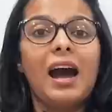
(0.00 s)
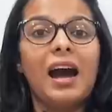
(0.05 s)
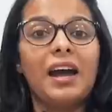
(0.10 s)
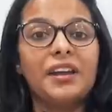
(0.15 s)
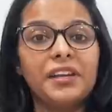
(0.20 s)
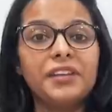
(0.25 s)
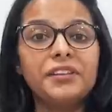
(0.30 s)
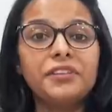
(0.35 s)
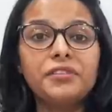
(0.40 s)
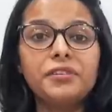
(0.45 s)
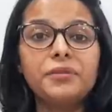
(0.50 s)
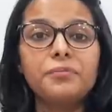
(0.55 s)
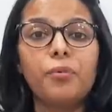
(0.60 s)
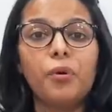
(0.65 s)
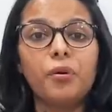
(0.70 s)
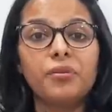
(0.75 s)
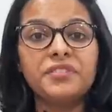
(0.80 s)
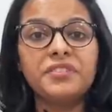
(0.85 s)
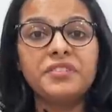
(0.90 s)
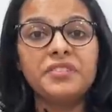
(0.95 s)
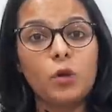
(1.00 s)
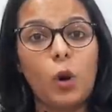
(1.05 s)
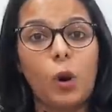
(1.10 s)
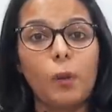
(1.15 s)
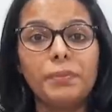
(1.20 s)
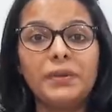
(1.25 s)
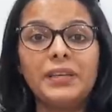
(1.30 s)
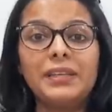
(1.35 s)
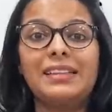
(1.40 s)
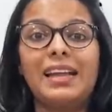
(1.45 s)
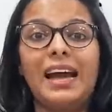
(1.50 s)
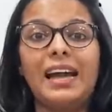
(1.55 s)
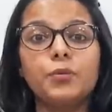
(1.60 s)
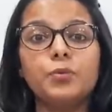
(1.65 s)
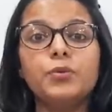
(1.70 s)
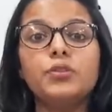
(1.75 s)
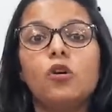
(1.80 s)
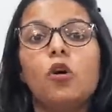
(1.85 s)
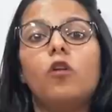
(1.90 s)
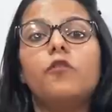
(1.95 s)
Another important topic that
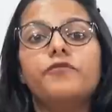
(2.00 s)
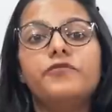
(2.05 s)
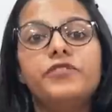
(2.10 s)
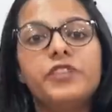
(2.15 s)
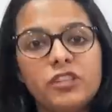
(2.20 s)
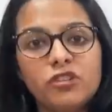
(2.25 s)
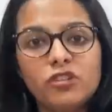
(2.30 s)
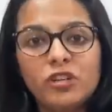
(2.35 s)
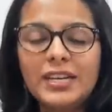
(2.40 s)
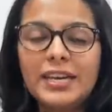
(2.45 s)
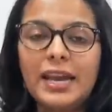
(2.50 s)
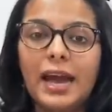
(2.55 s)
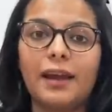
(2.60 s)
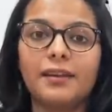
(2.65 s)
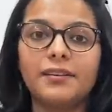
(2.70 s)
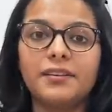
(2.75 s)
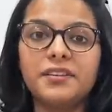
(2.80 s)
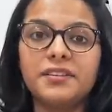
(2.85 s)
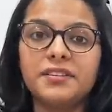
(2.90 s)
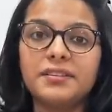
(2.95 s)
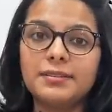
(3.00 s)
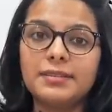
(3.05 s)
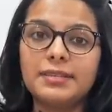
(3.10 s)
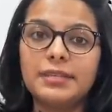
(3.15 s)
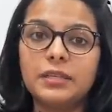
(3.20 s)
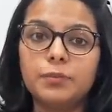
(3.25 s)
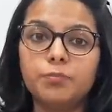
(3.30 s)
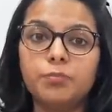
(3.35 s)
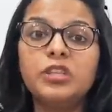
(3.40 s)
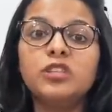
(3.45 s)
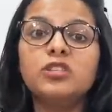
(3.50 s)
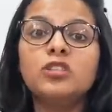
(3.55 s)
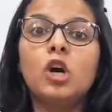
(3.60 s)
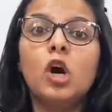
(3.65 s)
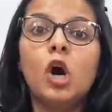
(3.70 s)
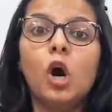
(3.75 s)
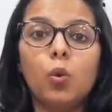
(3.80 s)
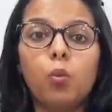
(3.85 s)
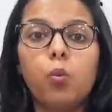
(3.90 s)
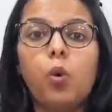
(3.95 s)
was officially added in the syllabus
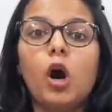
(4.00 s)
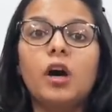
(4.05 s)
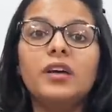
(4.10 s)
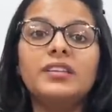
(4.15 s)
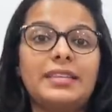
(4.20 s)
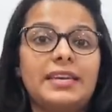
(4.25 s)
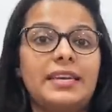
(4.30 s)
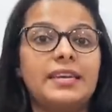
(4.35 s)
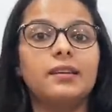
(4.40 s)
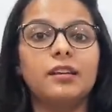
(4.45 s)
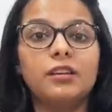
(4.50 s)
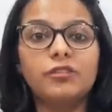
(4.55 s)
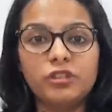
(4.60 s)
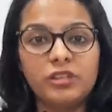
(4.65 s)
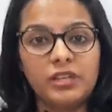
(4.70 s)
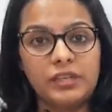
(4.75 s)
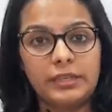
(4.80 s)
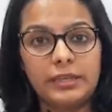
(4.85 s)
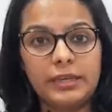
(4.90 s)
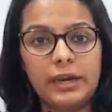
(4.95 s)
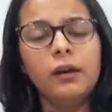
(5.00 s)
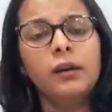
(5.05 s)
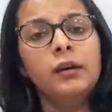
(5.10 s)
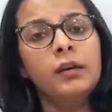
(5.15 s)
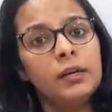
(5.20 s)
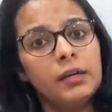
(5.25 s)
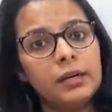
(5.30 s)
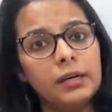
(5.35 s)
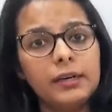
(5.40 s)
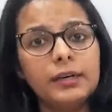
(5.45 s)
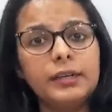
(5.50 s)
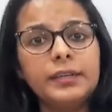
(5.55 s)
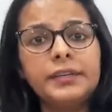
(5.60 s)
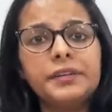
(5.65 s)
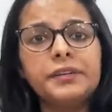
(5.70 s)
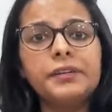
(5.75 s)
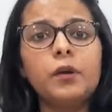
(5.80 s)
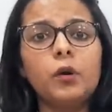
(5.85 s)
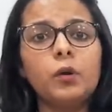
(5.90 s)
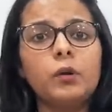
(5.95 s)
was English in India. Earlier
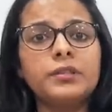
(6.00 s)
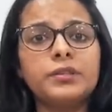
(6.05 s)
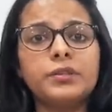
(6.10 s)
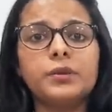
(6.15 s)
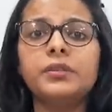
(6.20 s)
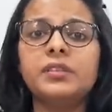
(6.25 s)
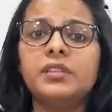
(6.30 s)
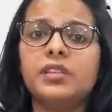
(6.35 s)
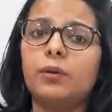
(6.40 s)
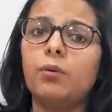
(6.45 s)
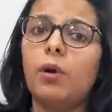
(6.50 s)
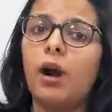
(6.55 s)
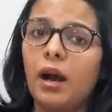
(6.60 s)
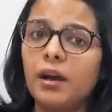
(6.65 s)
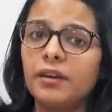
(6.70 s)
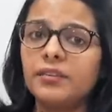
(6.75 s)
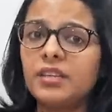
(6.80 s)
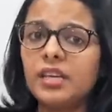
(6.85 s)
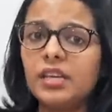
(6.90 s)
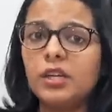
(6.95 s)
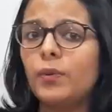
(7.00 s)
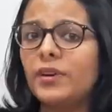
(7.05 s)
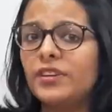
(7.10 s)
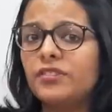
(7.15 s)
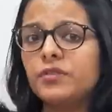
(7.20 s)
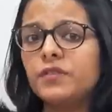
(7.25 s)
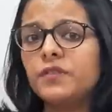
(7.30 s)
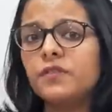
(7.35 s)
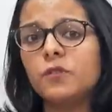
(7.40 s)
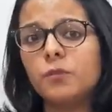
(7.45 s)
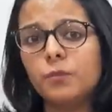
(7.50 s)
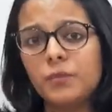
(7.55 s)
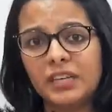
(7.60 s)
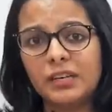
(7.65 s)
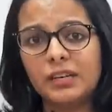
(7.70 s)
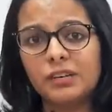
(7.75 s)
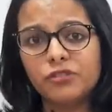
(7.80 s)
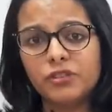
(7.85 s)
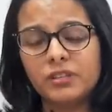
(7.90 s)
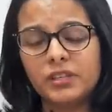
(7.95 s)
also they were asking questions from
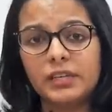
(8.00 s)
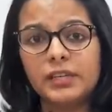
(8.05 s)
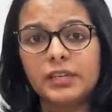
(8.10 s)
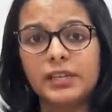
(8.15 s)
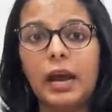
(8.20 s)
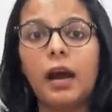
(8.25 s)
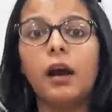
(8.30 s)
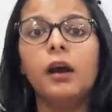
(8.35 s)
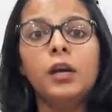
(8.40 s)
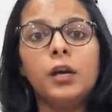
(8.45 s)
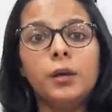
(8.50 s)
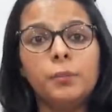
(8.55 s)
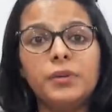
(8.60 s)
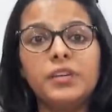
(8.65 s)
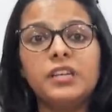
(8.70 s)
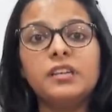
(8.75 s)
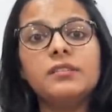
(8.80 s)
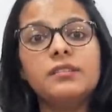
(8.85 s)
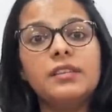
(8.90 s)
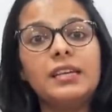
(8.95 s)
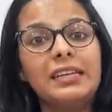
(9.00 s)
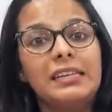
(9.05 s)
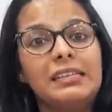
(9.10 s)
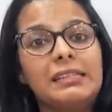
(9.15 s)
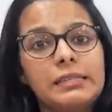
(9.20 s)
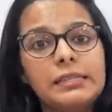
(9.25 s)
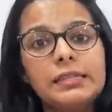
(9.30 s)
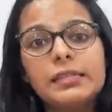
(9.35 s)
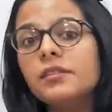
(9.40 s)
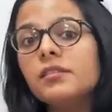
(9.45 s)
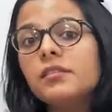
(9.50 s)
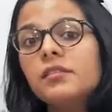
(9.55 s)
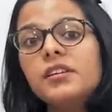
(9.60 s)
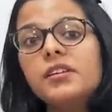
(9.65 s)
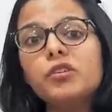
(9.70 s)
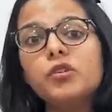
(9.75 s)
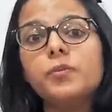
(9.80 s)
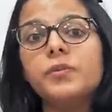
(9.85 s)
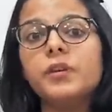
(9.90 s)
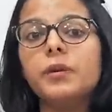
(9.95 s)
English in India because they considered
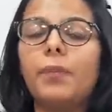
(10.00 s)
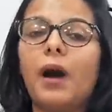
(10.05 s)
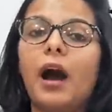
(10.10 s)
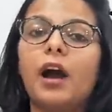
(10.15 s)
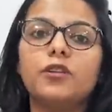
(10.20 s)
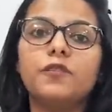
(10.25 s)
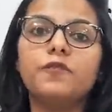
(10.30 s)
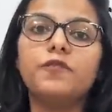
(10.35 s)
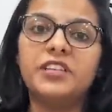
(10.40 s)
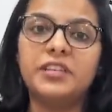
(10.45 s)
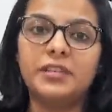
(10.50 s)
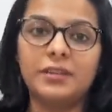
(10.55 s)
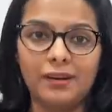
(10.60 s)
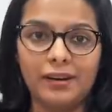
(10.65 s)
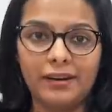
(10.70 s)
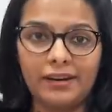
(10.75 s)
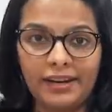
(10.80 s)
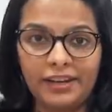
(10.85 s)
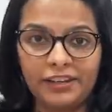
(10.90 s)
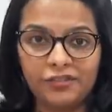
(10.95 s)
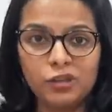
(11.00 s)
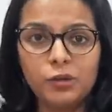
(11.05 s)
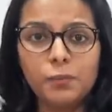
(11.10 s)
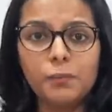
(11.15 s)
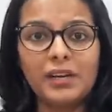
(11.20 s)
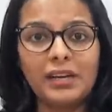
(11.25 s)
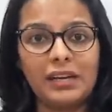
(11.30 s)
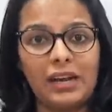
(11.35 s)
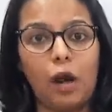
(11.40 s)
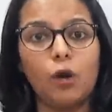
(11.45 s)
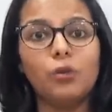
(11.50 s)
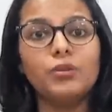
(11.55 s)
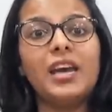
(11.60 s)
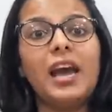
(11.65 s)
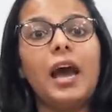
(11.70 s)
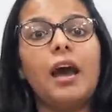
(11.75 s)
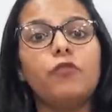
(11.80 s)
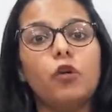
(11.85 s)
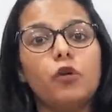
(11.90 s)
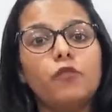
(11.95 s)
it to be a part of Indian literature but now they
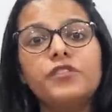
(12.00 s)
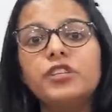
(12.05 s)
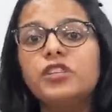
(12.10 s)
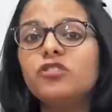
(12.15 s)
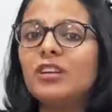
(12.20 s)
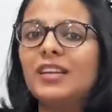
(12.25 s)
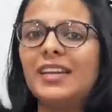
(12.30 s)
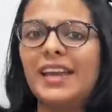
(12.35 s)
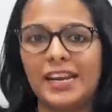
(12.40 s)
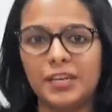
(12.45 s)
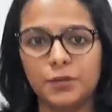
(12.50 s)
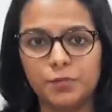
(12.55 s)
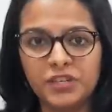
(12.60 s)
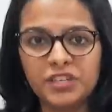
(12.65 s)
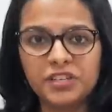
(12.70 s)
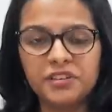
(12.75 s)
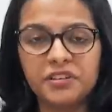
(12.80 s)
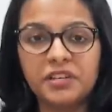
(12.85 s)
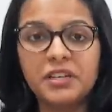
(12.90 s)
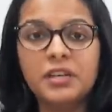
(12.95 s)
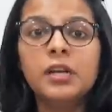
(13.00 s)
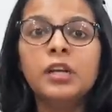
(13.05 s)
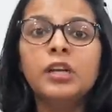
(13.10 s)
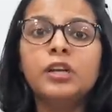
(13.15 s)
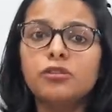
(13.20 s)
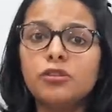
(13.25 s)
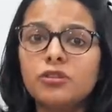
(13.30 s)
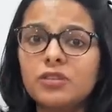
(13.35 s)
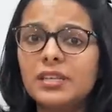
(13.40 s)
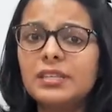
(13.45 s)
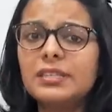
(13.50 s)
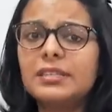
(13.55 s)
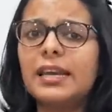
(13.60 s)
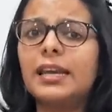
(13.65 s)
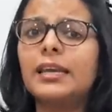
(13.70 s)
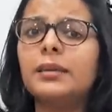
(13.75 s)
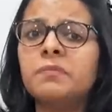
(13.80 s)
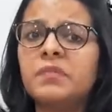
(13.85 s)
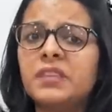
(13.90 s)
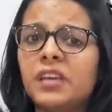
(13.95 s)
have officially admitted it. So this
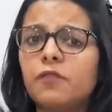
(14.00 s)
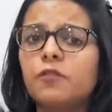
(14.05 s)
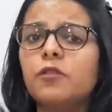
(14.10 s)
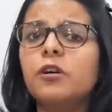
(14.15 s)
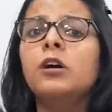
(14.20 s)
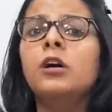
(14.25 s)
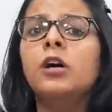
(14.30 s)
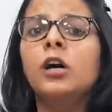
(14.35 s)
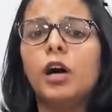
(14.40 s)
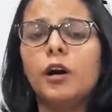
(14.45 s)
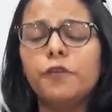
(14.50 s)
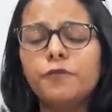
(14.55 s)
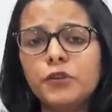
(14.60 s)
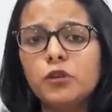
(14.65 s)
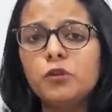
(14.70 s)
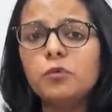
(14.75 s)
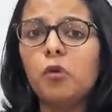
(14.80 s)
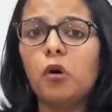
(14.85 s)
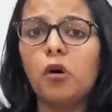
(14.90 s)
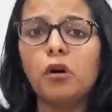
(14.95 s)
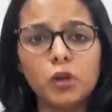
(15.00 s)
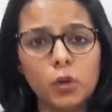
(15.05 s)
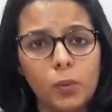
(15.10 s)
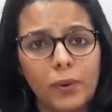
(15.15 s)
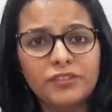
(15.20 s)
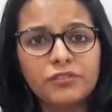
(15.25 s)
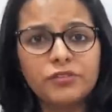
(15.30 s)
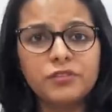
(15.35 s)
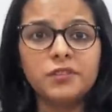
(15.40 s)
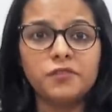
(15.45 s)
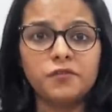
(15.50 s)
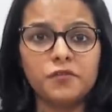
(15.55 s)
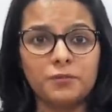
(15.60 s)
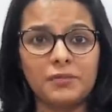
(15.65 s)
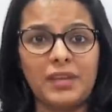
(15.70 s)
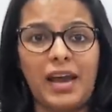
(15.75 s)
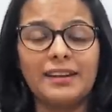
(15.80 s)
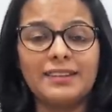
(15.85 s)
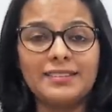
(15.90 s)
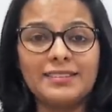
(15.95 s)
time there were a few more questions from
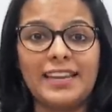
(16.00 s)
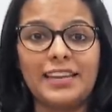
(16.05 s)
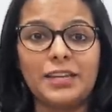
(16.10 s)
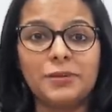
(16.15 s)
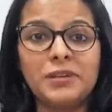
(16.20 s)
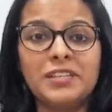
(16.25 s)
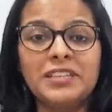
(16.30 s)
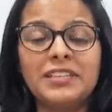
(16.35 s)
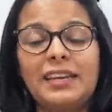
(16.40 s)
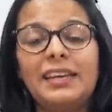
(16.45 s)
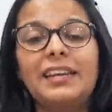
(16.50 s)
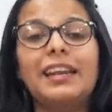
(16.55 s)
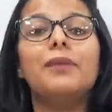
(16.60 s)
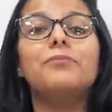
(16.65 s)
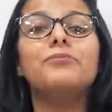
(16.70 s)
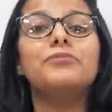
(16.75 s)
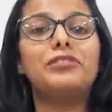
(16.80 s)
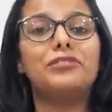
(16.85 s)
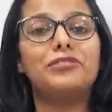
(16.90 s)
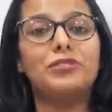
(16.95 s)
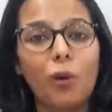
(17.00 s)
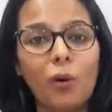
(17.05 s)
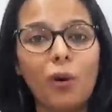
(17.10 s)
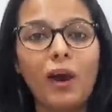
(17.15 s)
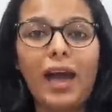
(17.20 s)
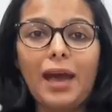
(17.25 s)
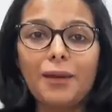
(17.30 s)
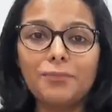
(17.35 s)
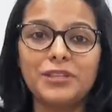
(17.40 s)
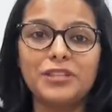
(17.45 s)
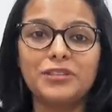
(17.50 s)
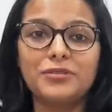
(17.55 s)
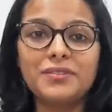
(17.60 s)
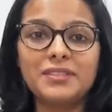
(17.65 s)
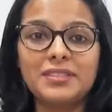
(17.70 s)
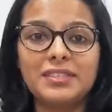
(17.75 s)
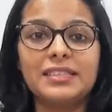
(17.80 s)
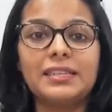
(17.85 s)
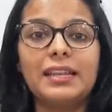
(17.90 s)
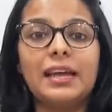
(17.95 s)
that segment and I'm so happy to
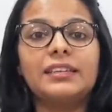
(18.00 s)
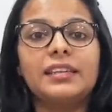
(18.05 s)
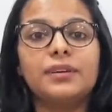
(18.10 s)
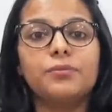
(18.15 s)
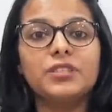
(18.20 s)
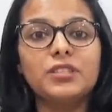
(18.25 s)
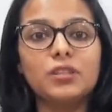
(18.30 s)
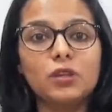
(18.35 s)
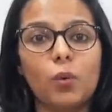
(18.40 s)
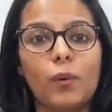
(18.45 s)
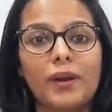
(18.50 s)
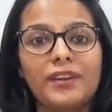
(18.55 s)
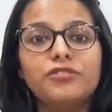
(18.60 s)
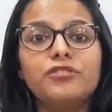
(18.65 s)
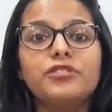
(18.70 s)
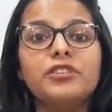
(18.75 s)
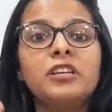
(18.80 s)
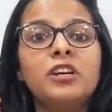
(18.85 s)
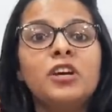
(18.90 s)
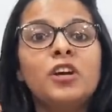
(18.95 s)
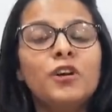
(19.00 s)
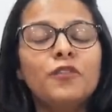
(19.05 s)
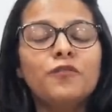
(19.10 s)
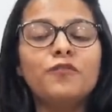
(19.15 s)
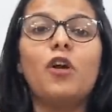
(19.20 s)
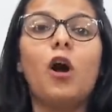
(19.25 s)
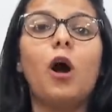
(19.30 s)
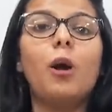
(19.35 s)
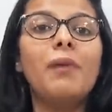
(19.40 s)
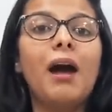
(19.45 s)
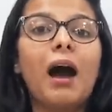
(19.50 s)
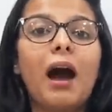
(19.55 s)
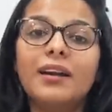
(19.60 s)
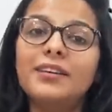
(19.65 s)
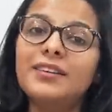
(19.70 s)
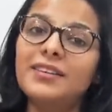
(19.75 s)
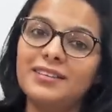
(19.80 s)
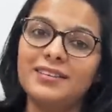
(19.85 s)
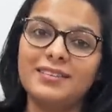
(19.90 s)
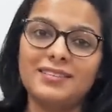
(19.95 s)
see that there was a question from
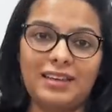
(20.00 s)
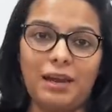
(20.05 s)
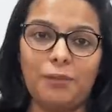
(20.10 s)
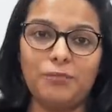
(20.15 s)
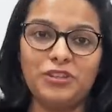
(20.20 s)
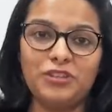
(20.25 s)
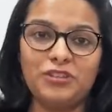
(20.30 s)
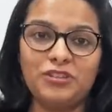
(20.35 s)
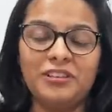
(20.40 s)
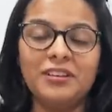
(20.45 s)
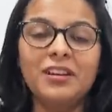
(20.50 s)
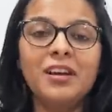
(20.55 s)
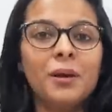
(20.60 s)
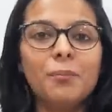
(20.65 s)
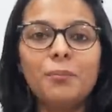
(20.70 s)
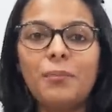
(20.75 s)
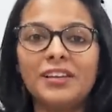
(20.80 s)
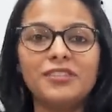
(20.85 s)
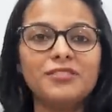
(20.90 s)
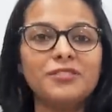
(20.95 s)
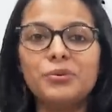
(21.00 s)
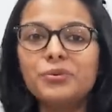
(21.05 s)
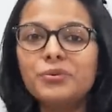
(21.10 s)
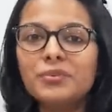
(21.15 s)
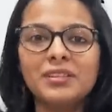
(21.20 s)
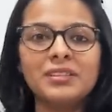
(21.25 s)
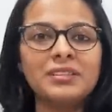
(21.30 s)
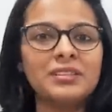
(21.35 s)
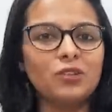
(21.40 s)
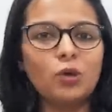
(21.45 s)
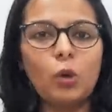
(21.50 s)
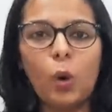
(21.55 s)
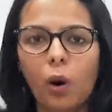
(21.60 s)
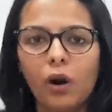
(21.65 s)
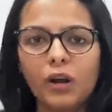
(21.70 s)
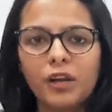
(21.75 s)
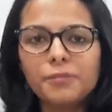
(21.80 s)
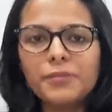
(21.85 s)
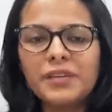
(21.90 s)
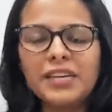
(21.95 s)
Hunter's Commission. My students
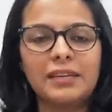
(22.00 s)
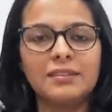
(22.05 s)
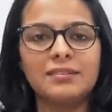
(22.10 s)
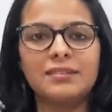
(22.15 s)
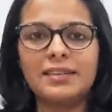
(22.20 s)
called me and